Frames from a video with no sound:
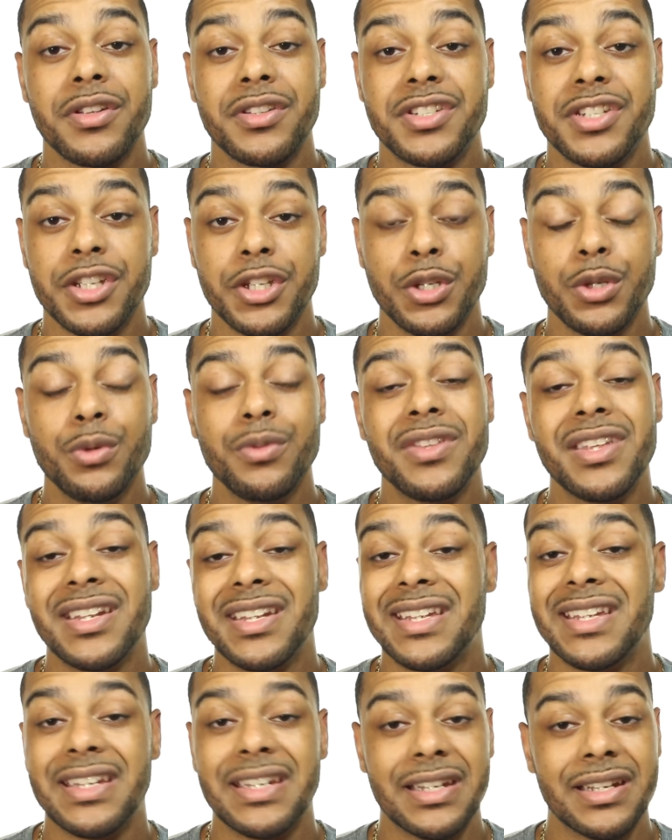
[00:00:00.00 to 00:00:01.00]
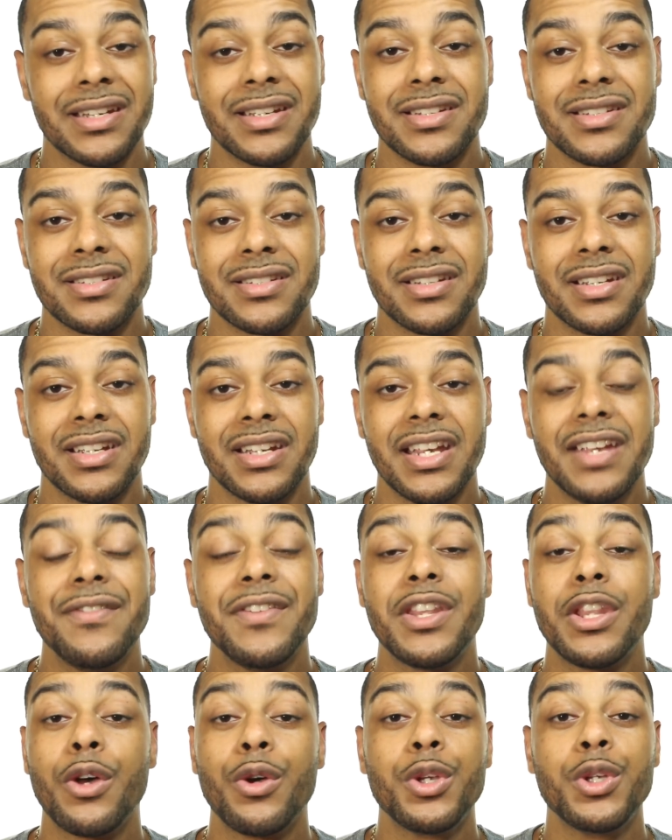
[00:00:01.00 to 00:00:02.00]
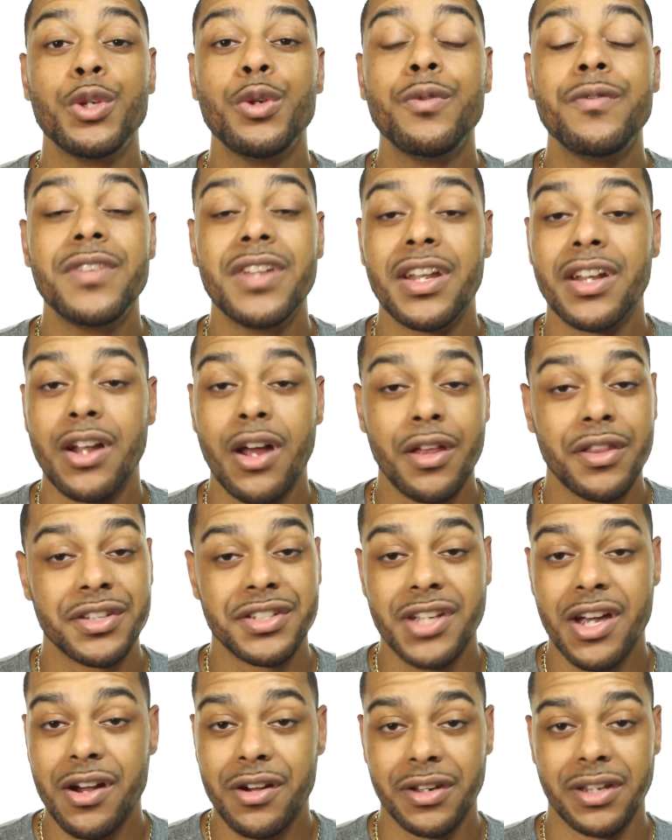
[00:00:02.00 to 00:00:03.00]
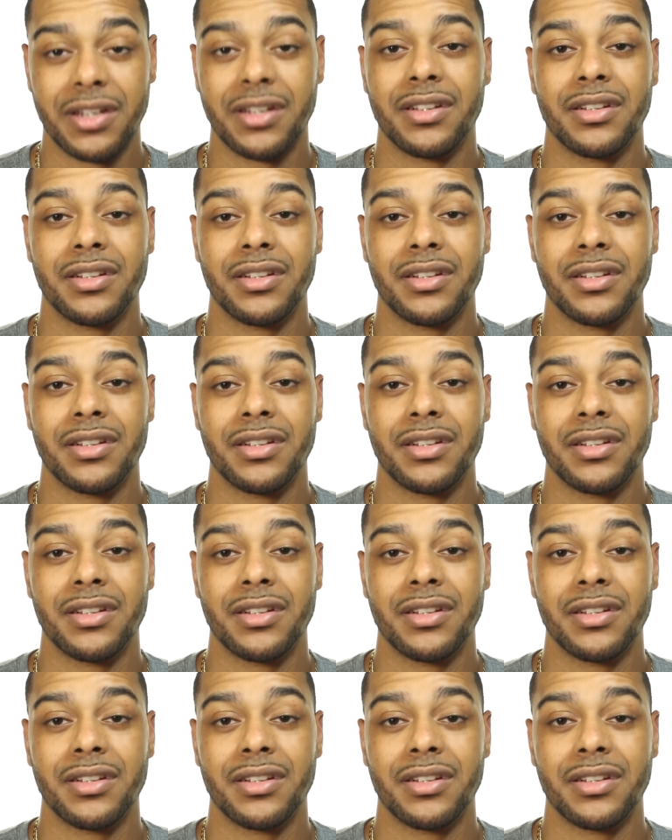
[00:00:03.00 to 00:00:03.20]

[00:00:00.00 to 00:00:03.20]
to you than he is, even though you've done all the talking.